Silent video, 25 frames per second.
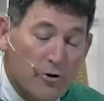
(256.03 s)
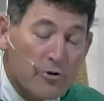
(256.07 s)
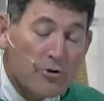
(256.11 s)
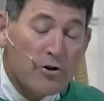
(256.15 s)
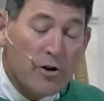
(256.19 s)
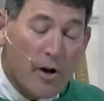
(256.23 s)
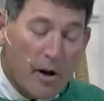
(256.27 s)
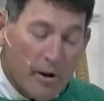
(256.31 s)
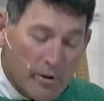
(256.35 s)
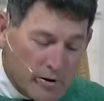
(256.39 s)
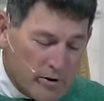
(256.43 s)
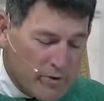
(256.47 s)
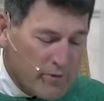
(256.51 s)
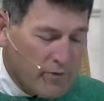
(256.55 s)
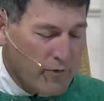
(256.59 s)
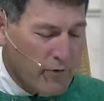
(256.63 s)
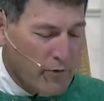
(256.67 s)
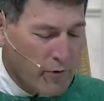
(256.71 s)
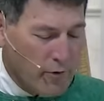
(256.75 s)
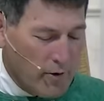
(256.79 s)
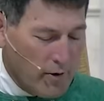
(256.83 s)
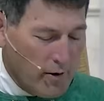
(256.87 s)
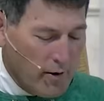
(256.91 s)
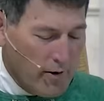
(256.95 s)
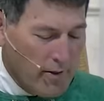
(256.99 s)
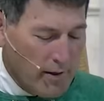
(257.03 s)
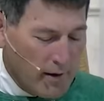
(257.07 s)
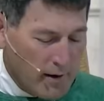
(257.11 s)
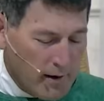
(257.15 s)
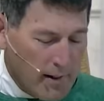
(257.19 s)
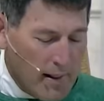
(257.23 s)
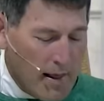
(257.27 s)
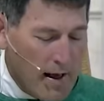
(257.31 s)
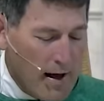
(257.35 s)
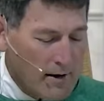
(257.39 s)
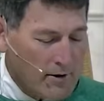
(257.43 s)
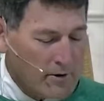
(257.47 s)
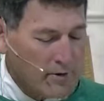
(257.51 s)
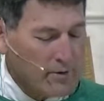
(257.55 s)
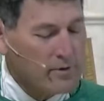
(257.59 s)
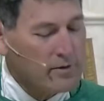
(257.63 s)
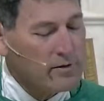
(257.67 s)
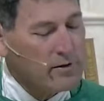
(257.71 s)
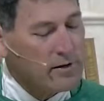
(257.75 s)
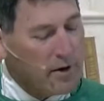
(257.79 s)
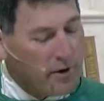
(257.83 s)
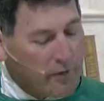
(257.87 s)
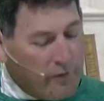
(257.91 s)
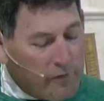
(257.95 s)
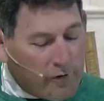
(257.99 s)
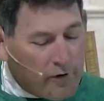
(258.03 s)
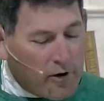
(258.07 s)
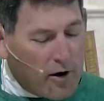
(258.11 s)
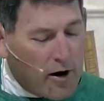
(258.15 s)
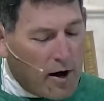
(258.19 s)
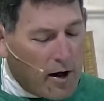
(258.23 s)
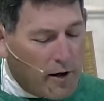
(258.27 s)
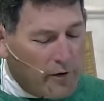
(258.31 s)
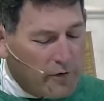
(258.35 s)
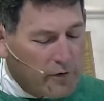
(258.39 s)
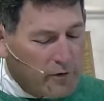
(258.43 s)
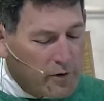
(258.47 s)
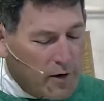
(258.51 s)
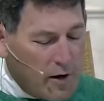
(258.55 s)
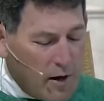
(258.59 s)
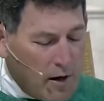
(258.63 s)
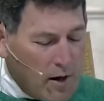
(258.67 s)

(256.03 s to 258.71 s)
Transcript: just for the Colossians, they're for us.